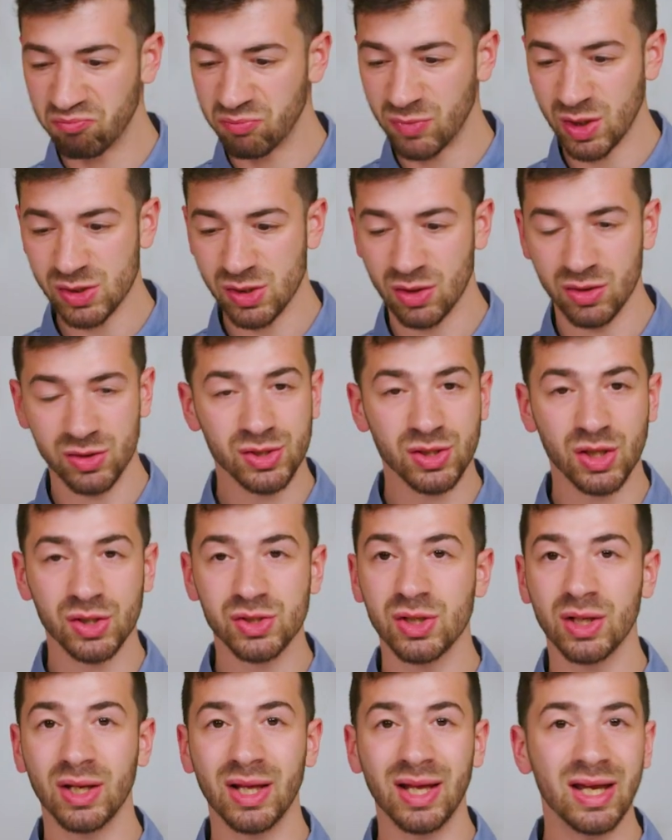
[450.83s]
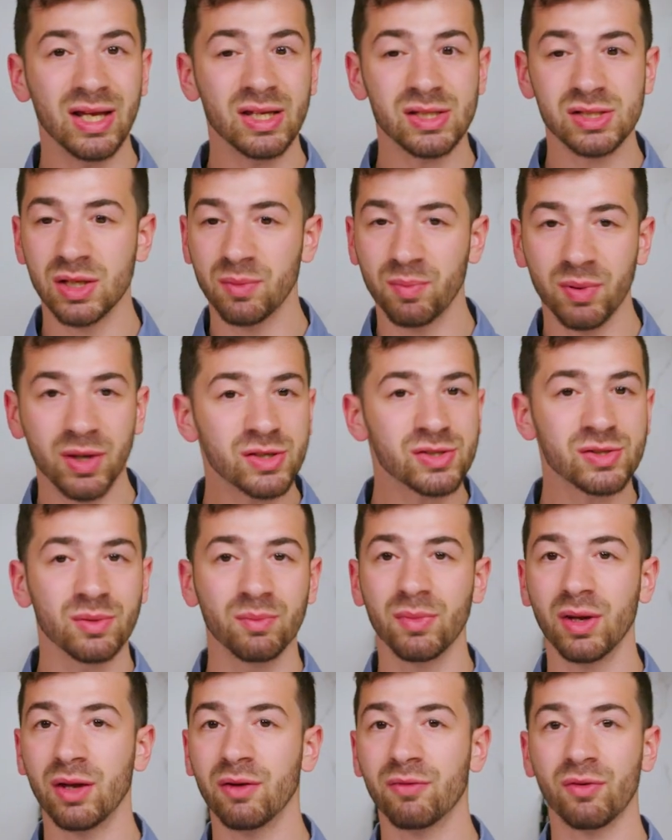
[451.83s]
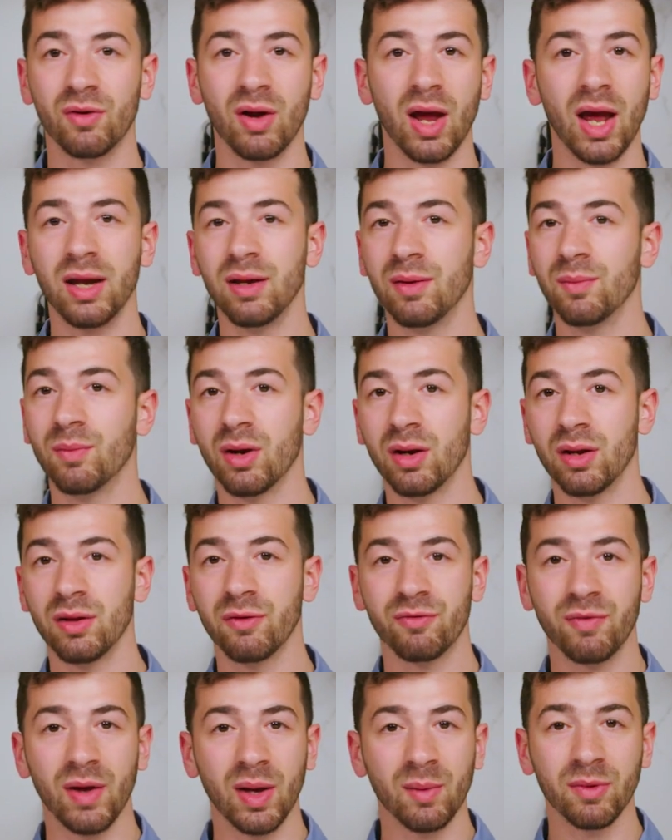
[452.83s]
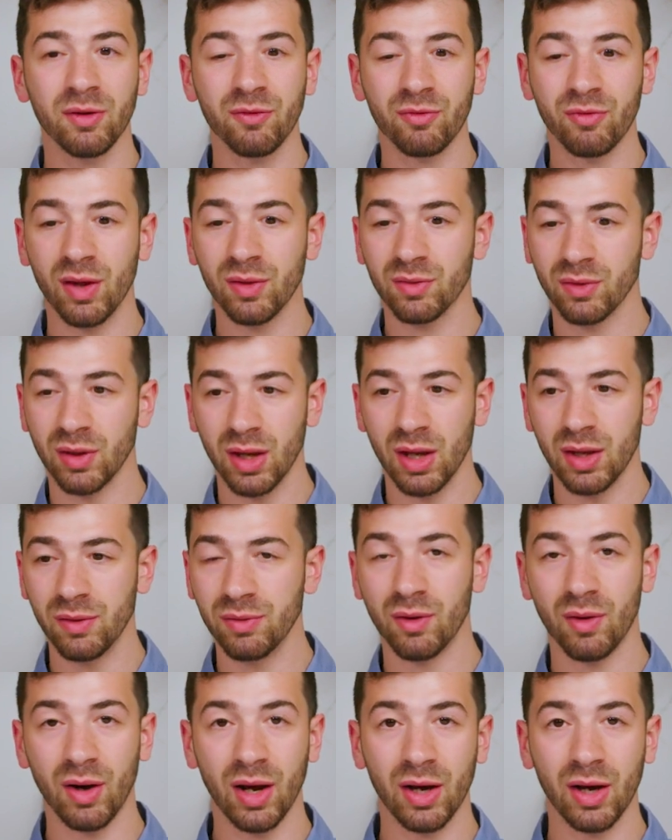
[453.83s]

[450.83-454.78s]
these are such an easy piece of meat for anybody, family friendly, in their